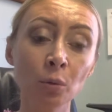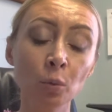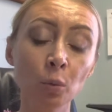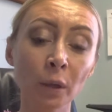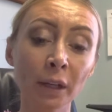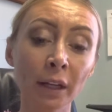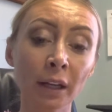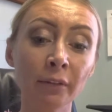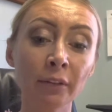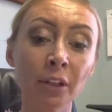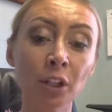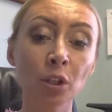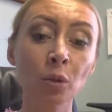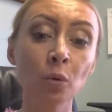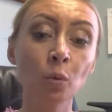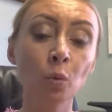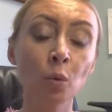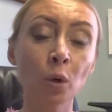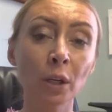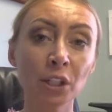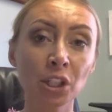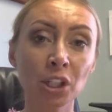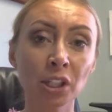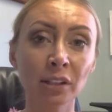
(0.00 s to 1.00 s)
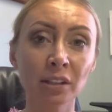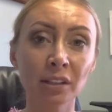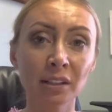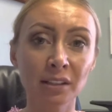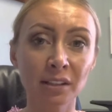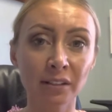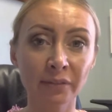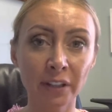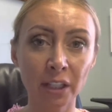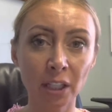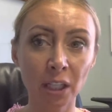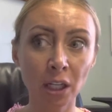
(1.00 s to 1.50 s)
watching this
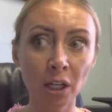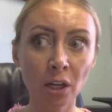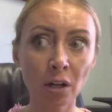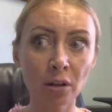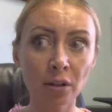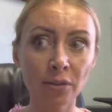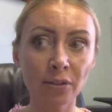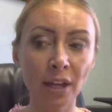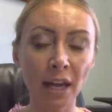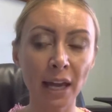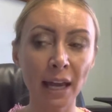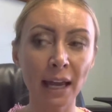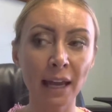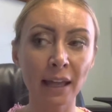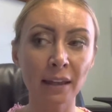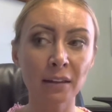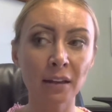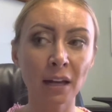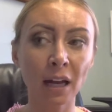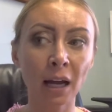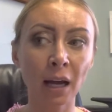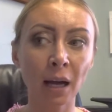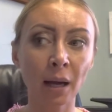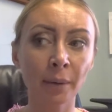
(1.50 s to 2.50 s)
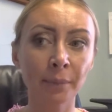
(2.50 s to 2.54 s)
video, that